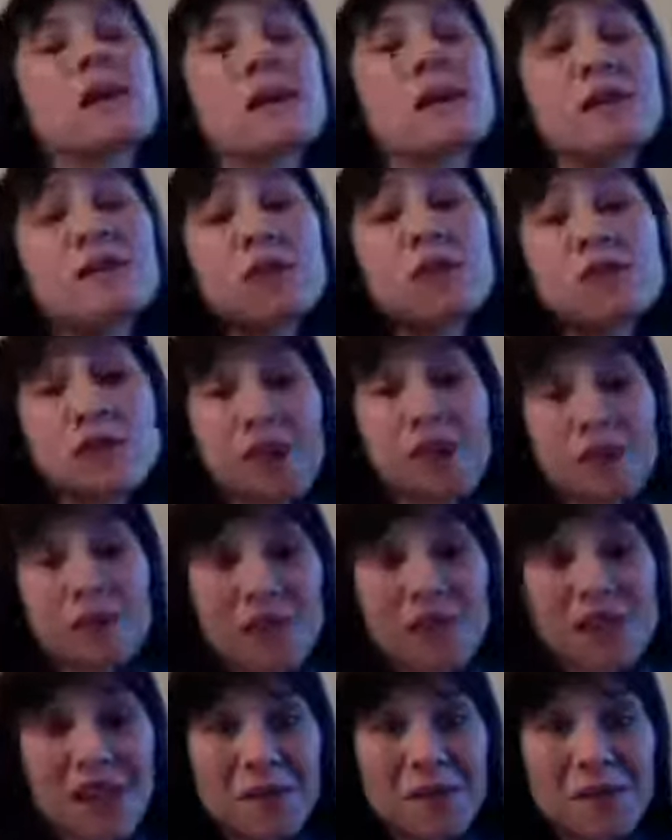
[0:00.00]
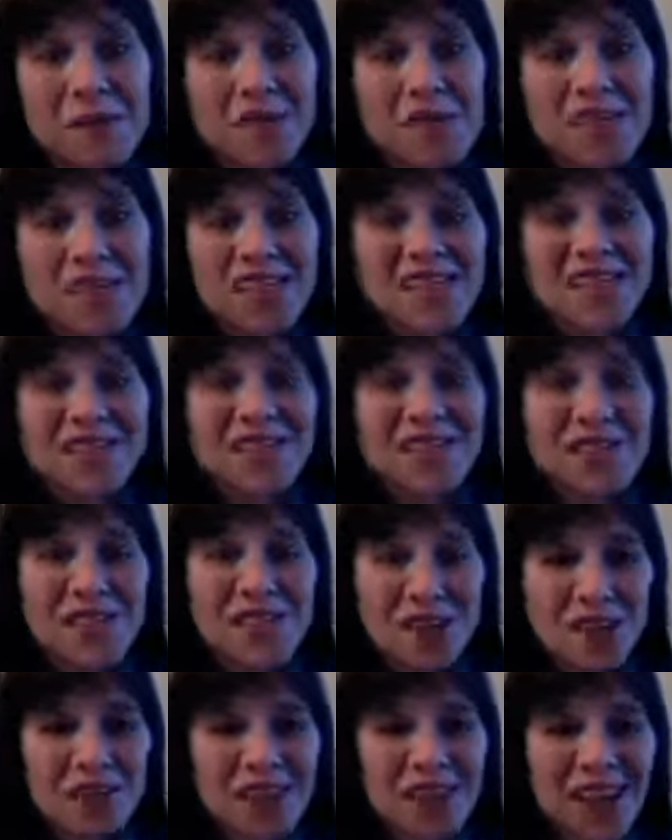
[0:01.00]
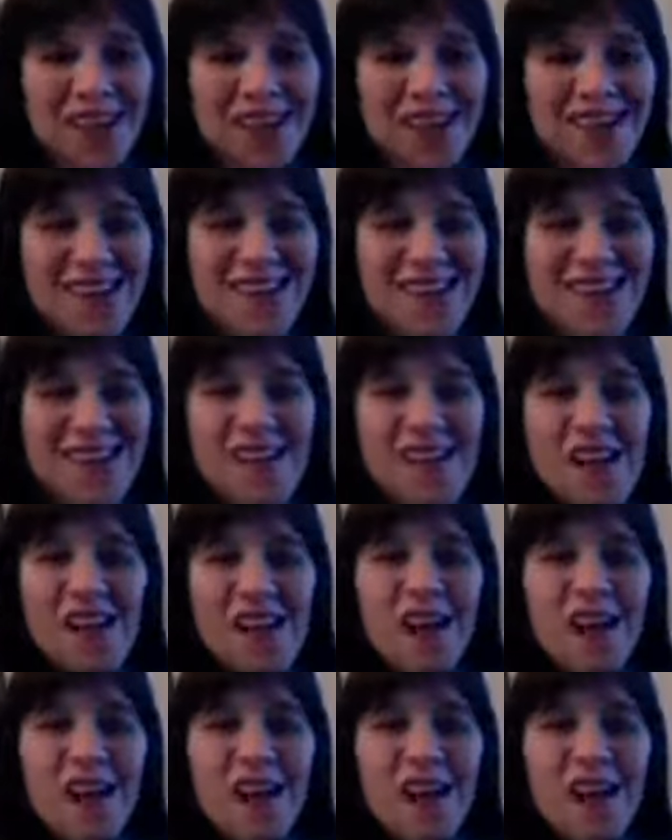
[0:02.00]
give herself the time she needed for self-care.